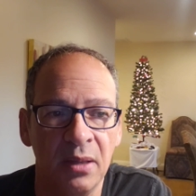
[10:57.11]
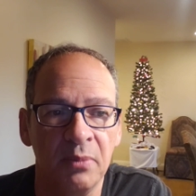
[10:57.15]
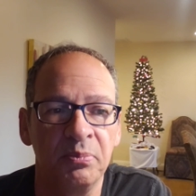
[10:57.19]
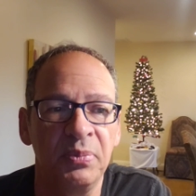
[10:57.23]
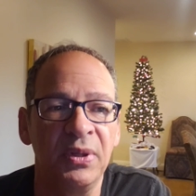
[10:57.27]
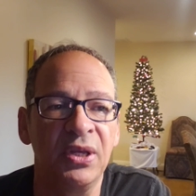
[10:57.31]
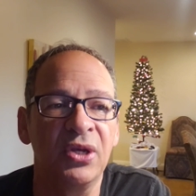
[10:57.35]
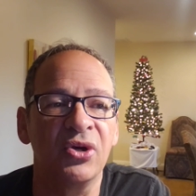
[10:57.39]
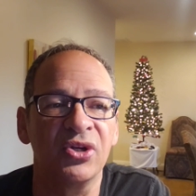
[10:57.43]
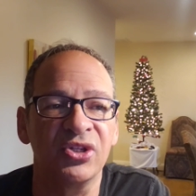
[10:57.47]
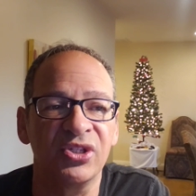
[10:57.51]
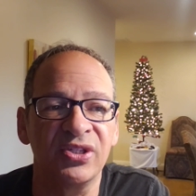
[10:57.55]

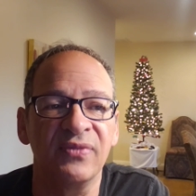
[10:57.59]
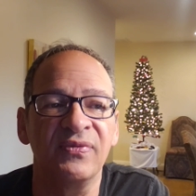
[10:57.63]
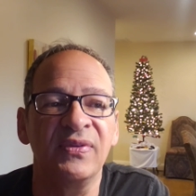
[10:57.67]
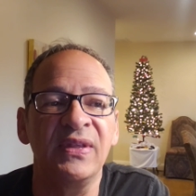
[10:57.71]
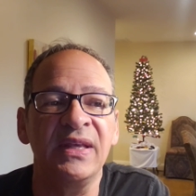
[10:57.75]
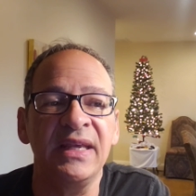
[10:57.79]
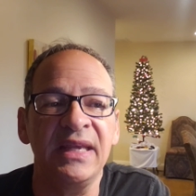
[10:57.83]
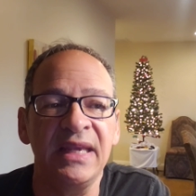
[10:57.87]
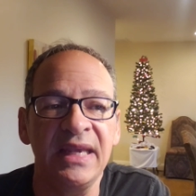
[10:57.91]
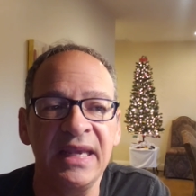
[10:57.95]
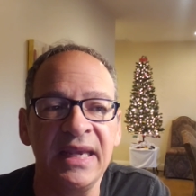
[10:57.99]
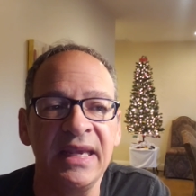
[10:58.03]
because of
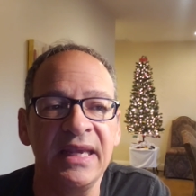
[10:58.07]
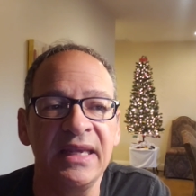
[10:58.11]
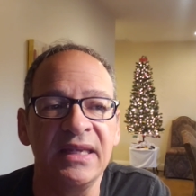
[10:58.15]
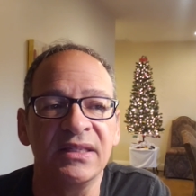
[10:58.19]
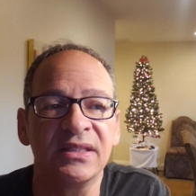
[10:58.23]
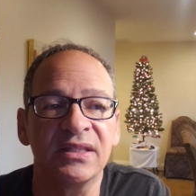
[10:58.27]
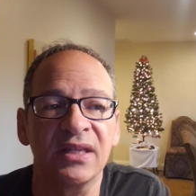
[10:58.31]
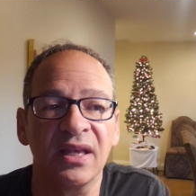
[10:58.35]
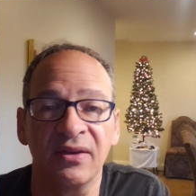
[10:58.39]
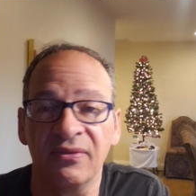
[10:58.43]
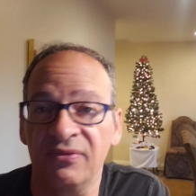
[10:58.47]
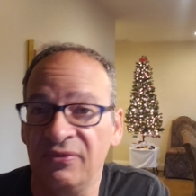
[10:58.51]
the
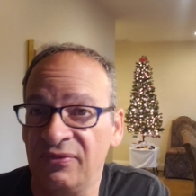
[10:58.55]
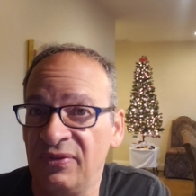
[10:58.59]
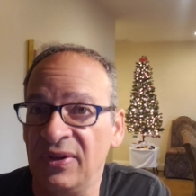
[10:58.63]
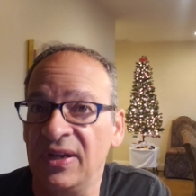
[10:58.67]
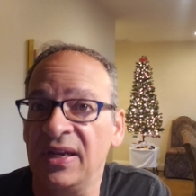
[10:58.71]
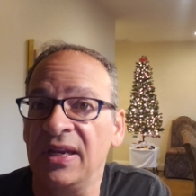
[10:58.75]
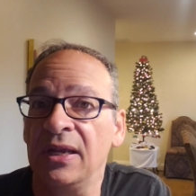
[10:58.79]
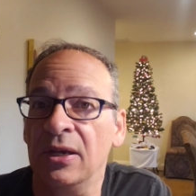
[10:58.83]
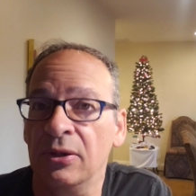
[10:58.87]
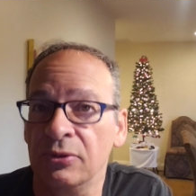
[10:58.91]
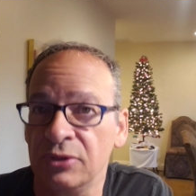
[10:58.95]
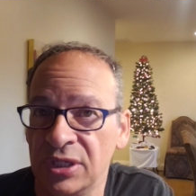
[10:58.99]
ease of
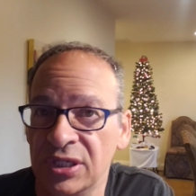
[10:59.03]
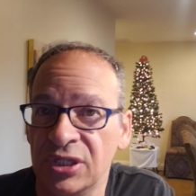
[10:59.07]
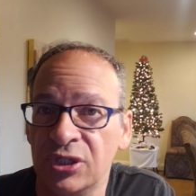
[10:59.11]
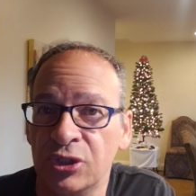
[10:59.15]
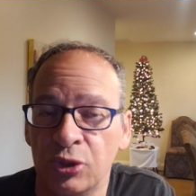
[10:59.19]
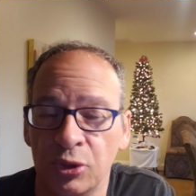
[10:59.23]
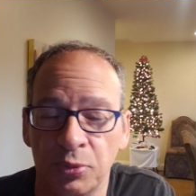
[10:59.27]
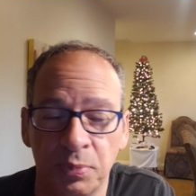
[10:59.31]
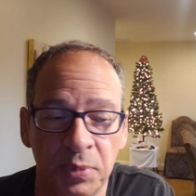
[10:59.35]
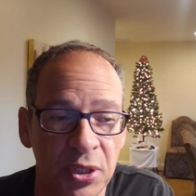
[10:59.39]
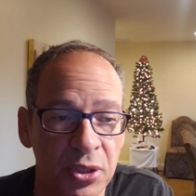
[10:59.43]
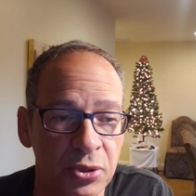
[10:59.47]
video
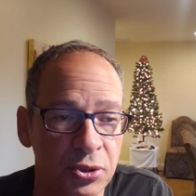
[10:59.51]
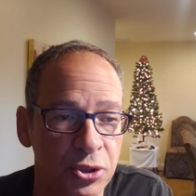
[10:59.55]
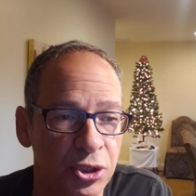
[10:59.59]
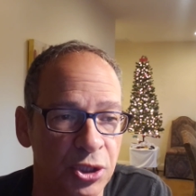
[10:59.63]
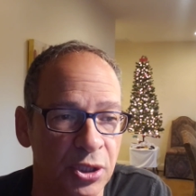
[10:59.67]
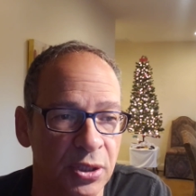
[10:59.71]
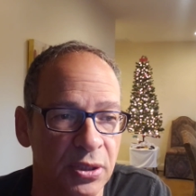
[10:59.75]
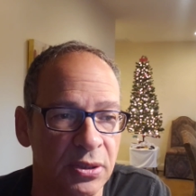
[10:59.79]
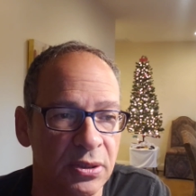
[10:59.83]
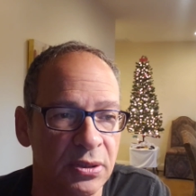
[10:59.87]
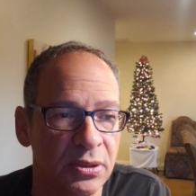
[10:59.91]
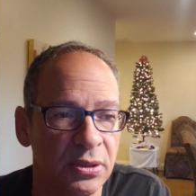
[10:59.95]

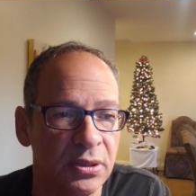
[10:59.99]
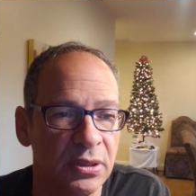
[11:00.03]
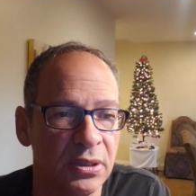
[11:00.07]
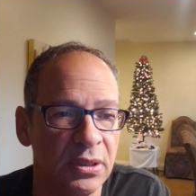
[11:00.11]
distribution.